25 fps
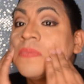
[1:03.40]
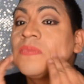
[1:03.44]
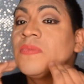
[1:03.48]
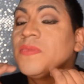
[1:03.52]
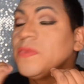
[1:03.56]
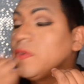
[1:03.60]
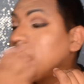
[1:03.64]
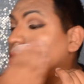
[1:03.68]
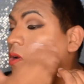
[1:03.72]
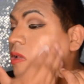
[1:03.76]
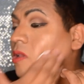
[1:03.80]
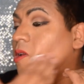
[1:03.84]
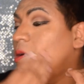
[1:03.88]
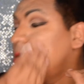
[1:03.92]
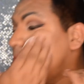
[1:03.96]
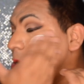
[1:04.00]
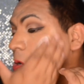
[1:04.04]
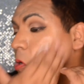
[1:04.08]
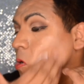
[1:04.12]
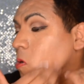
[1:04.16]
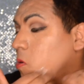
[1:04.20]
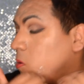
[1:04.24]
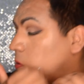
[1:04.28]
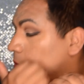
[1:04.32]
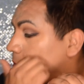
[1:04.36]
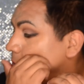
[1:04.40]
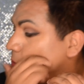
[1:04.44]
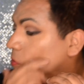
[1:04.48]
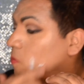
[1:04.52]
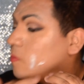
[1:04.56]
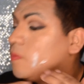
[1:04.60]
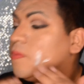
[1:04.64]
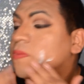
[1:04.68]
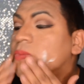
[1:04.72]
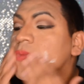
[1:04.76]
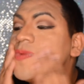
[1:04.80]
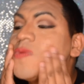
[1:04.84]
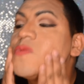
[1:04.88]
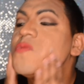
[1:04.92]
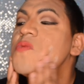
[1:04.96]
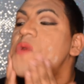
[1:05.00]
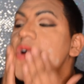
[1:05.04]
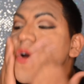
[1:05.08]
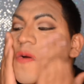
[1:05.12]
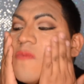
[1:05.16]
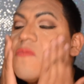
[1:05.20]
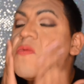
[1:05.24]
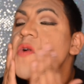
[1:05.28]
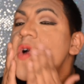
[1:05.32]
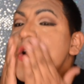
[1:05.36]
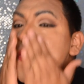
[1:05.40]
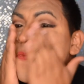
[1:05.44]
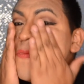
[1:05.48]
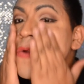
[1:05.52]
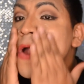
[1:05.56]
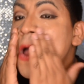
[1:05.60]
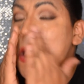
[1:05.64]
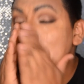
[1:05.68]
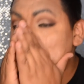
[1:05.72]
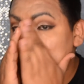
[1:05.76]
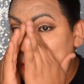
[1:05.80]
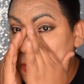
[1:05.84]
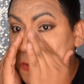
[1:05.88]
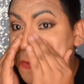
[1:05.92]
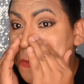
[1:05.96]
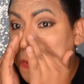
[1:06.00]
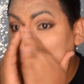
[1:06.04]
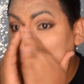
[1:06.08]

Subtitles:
That's all I do. Rub, rub, rub.